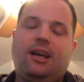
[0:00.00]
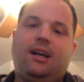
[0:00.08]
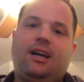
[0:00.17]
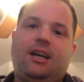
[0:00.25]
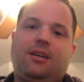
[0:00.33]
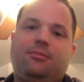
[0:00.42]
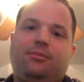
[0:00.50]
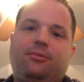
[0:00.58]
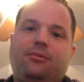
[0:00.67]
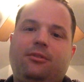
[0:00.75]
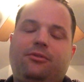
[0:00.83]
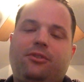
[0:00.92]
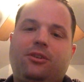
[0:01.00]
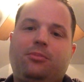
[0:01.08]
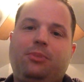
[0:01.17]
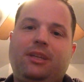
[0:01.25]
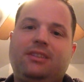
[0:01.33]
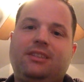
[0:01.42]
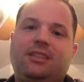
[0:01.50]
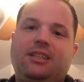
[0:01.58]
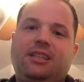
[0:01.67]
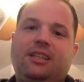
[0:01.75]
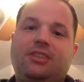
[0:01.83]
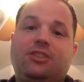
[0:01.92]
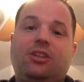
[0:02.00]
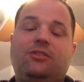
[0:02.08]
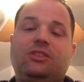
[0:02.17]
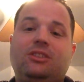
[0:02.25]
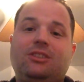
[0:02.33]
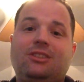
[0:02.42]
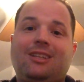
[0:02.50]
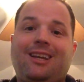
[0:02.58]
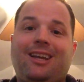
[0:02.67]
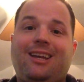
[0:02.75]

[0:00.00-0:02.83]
for PSA DNA services,